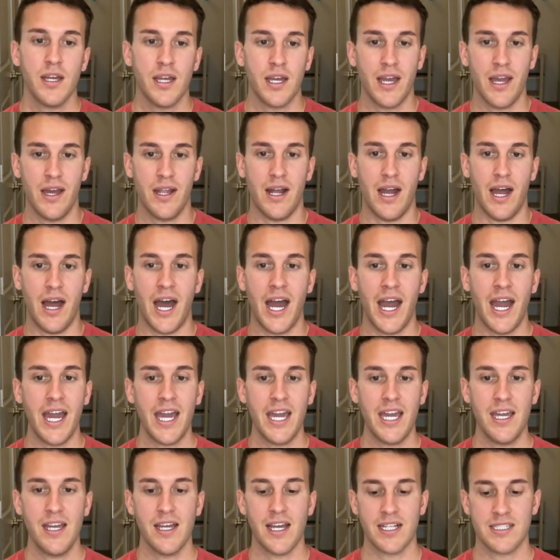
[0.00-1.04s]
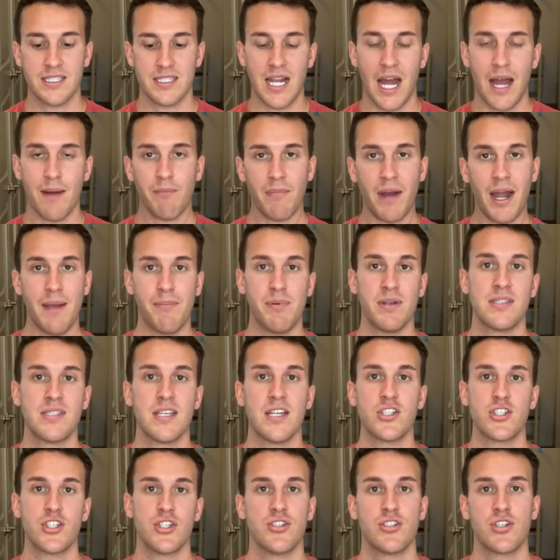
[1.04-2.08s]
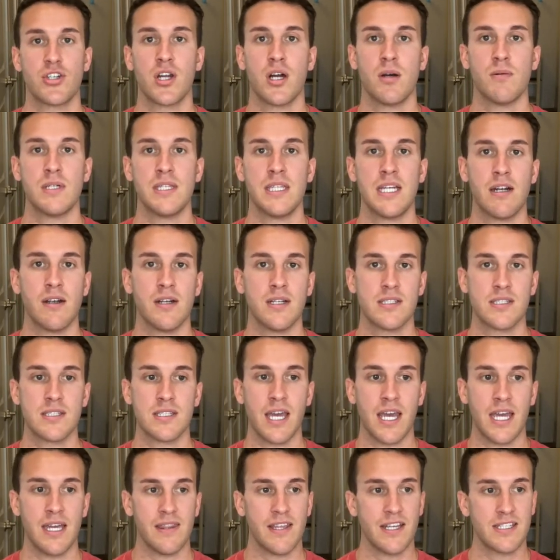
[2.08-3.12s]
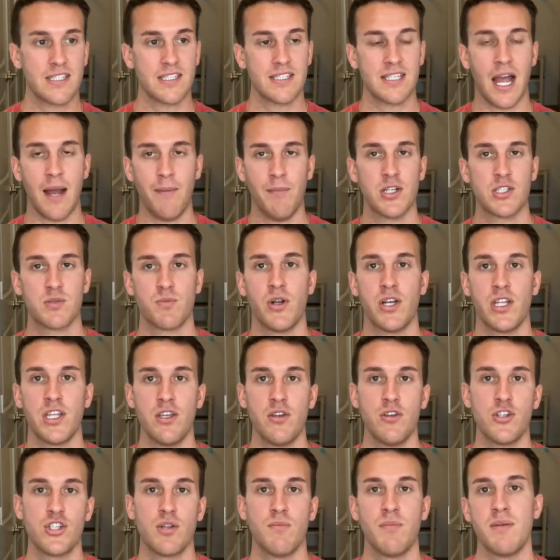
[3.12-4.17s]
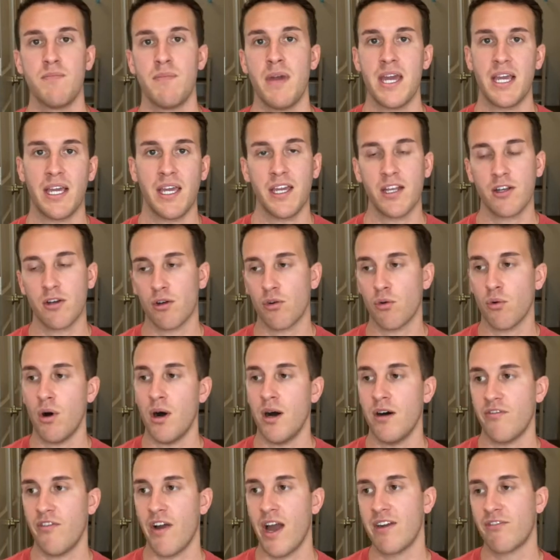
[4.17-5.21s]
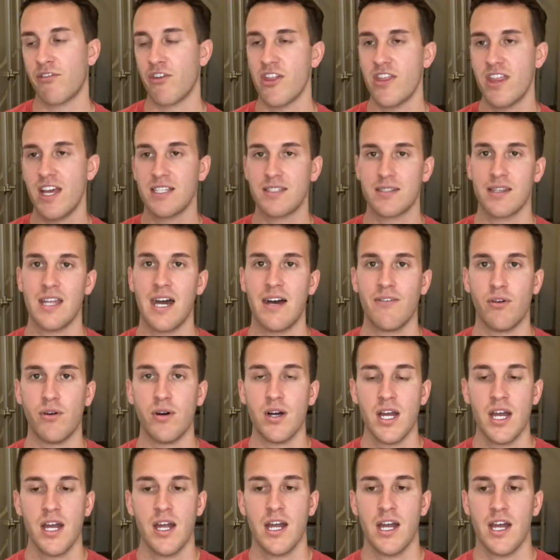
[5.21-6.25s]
And it's not my position to go in there and say, this is how much money you should be making. You're qualified for this level.